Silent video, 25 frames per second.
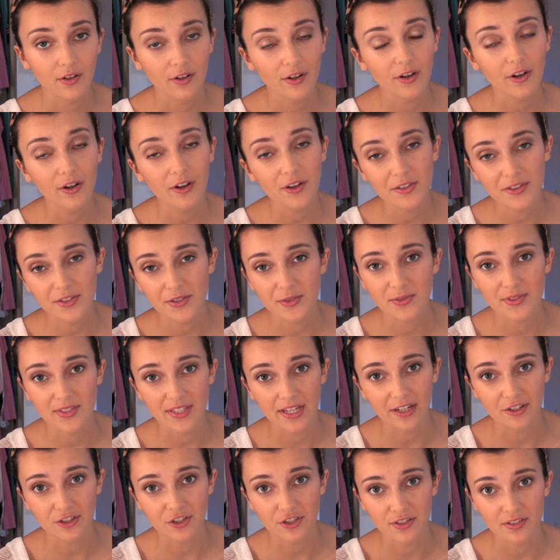There are also
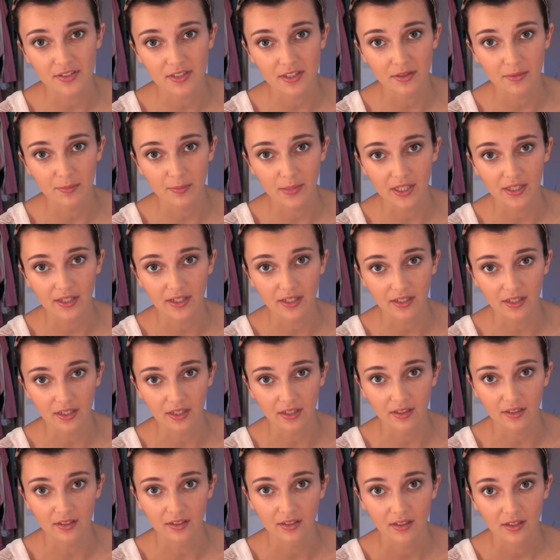sections in the
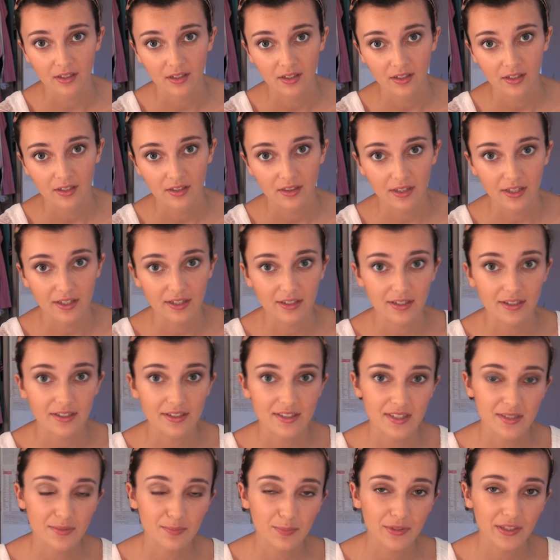beginning that
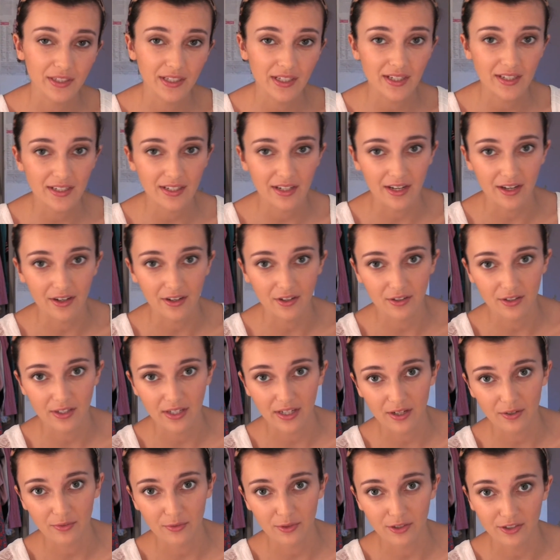explain how to
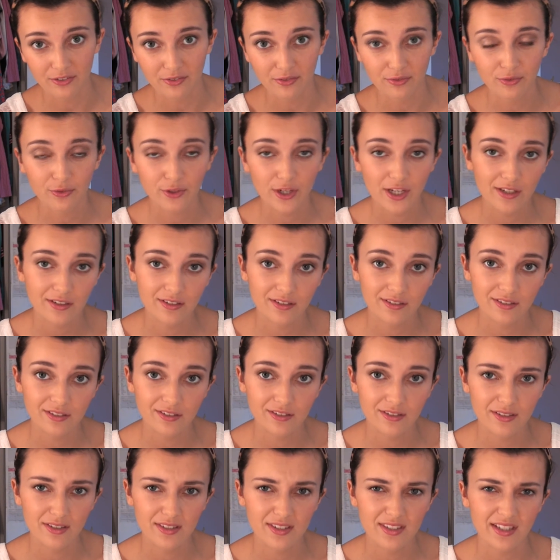get rid of
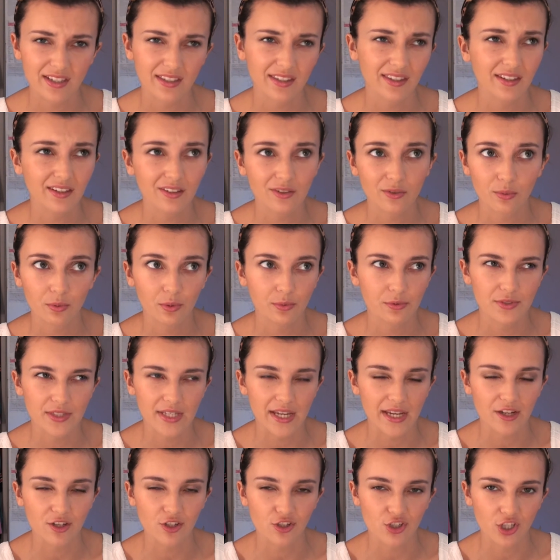wrinkles, I think
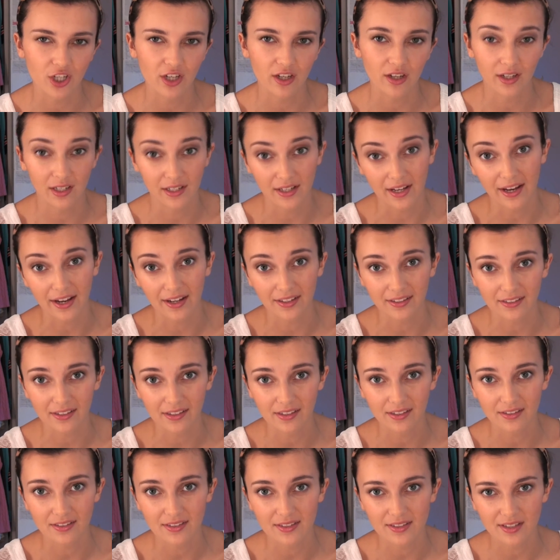rosacea and
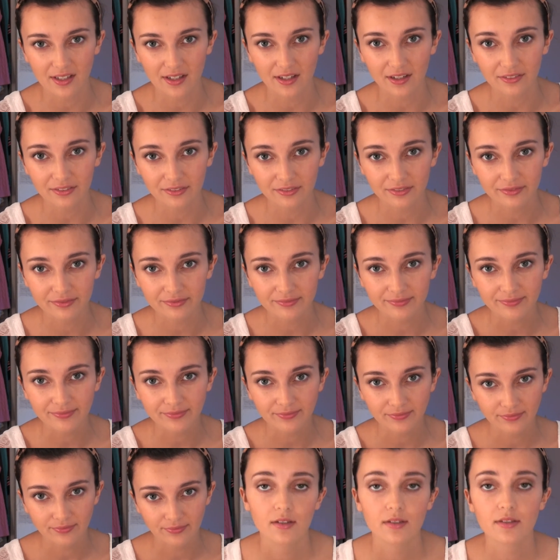acne and stuff.
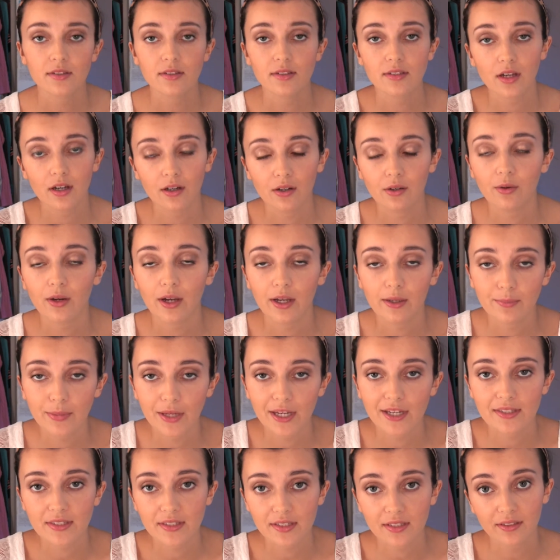So I
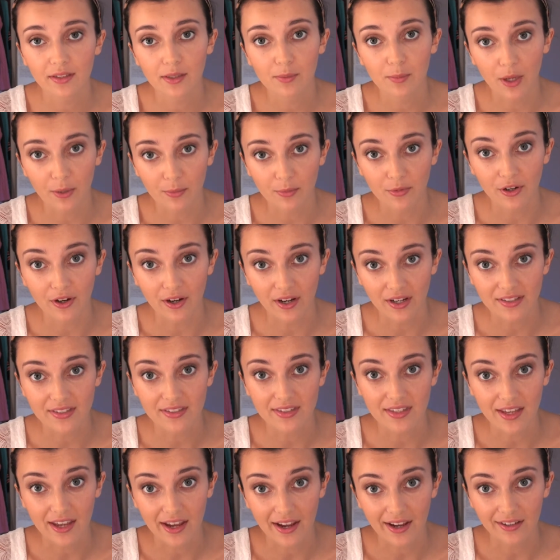basically
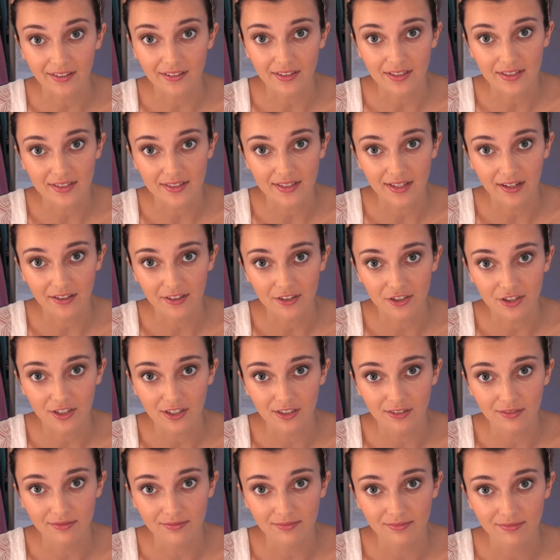memorized the acne
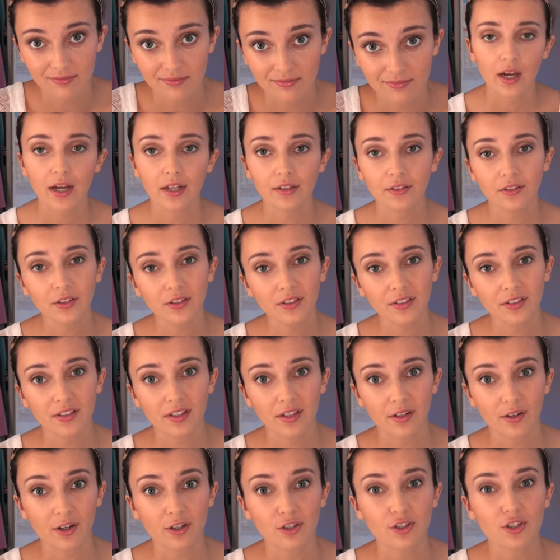section. I learned
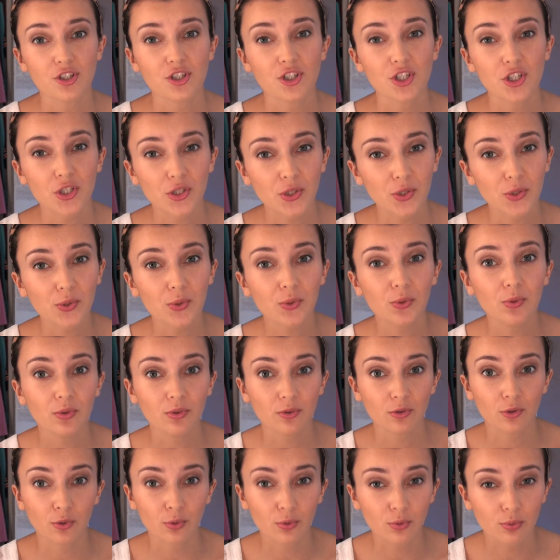there are
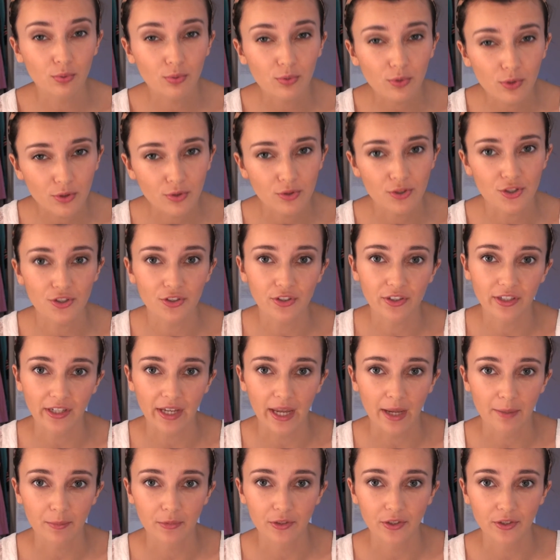2 crucial
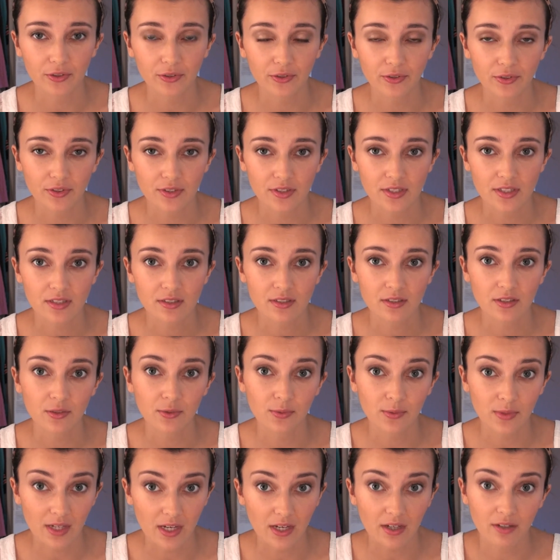chemicals
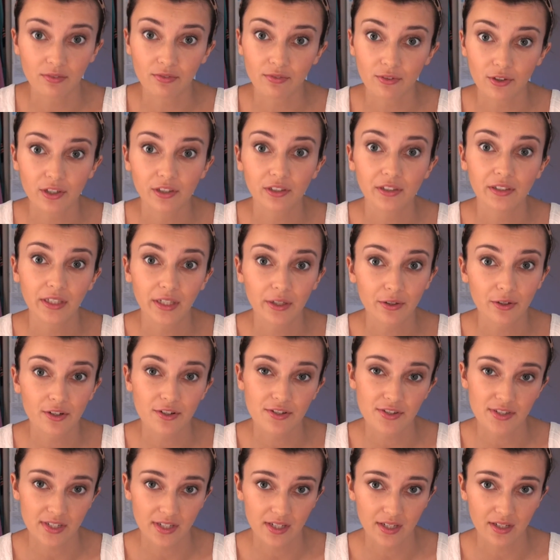you need for clearer
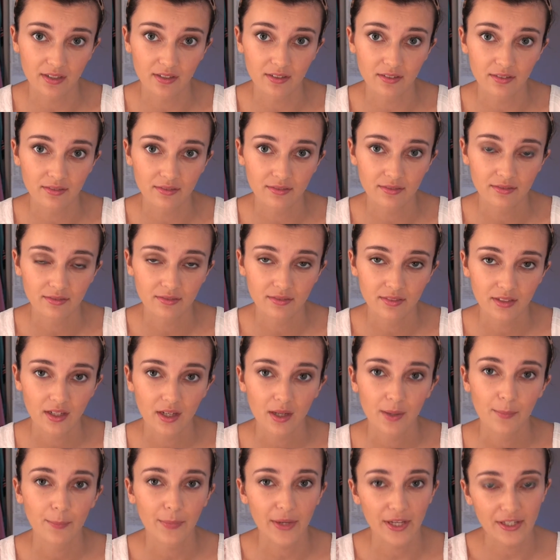skin:
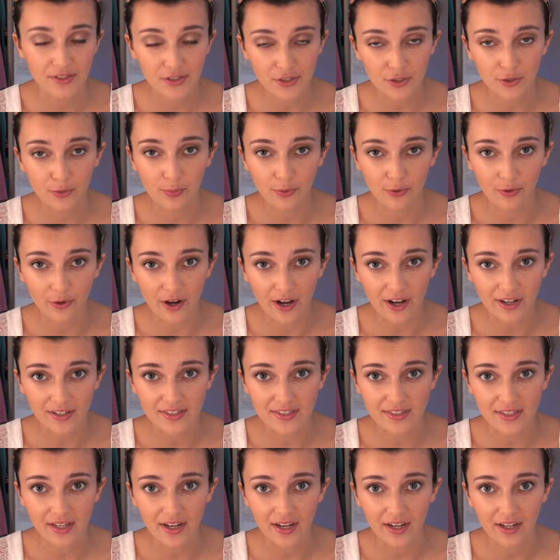benzoyl
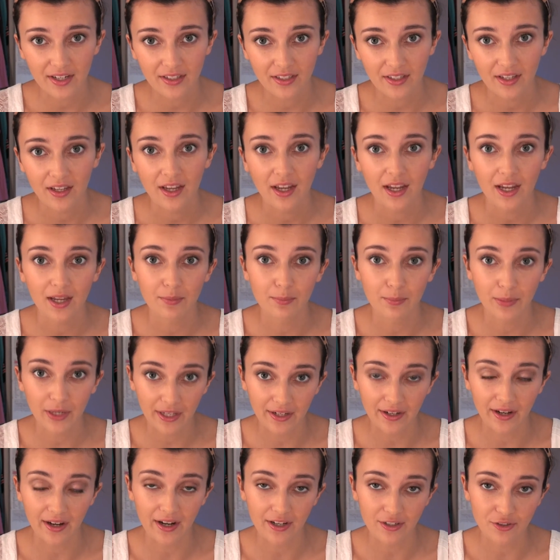peroxide and
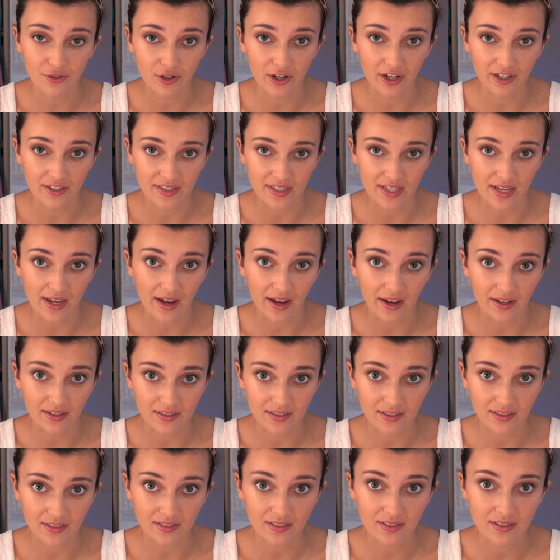beta-hydroxy
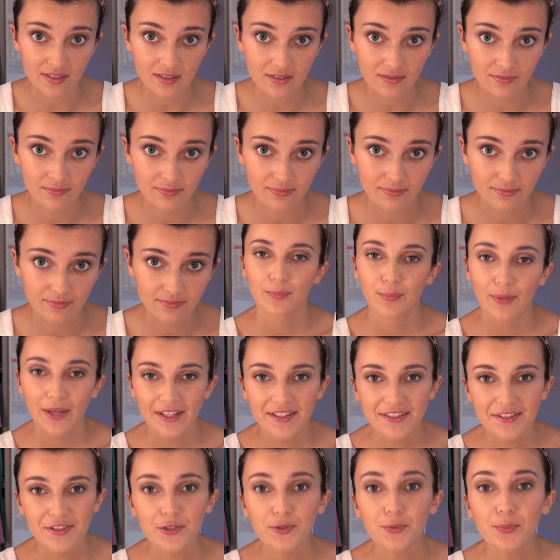acids.
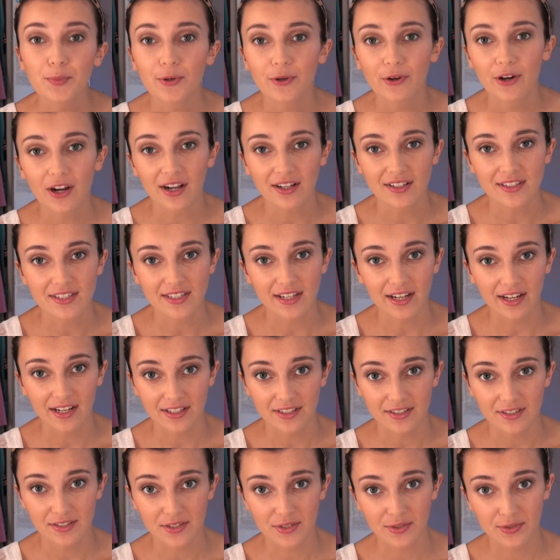Benzoyl peroxide
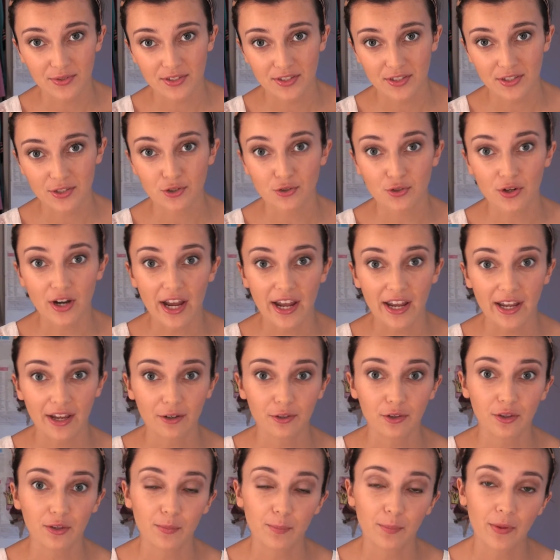is used to dry
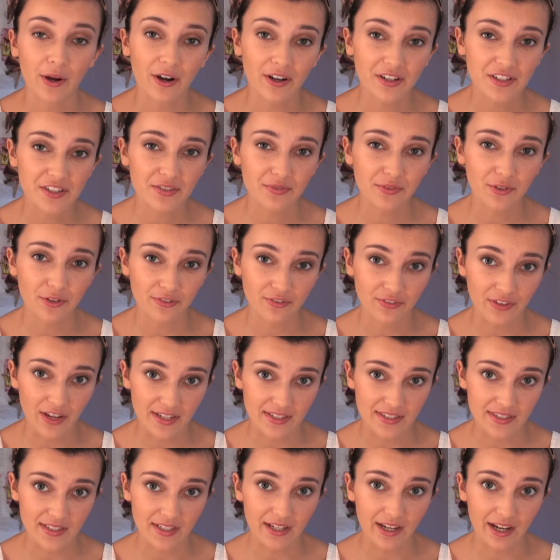out the parts of your
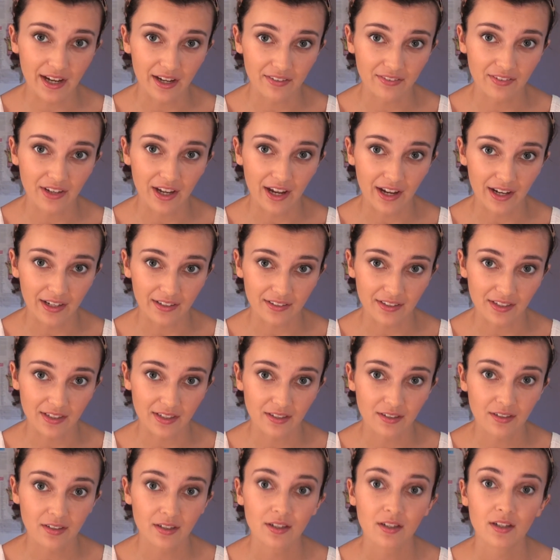face that have
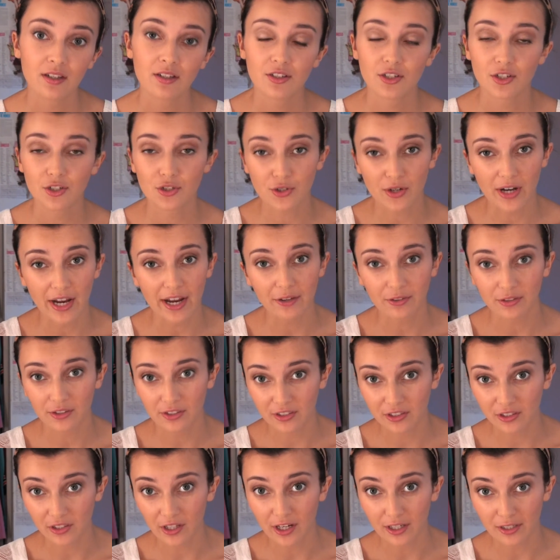acne, to dry out the
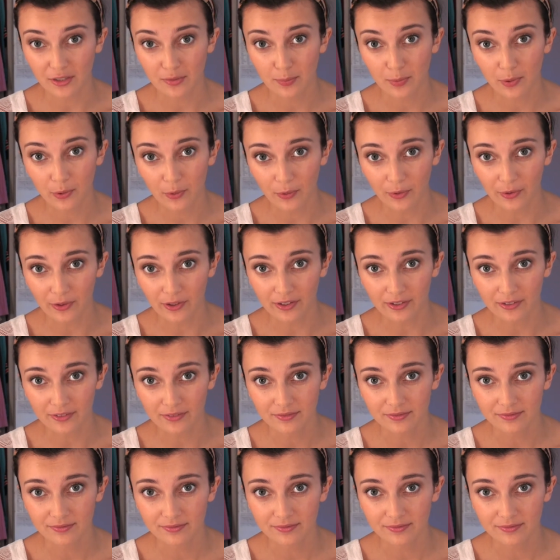clogged pore.